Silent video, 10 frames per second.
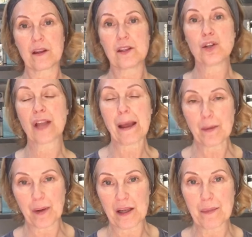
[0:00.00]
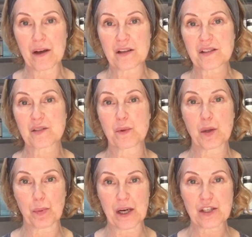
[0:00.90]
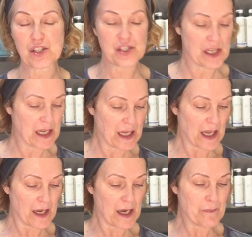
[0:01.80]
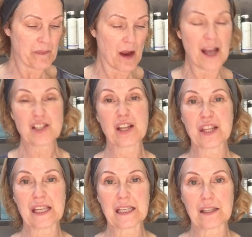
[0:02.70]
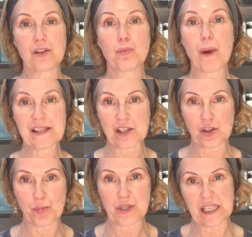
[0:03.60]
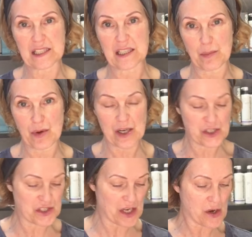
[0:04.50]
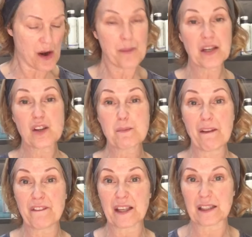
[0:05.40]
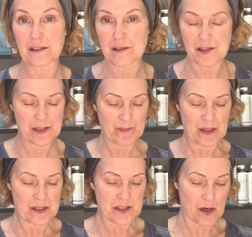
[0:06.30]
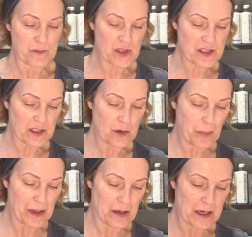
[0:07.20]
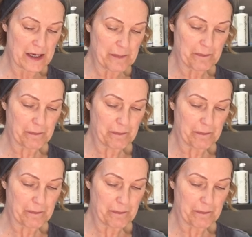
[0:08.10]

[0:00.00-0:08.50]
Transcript: you can apply masks with your brush. I actually think you waste a lot of product in a brush, so I'm going to use my fingers. So I'm just going to apply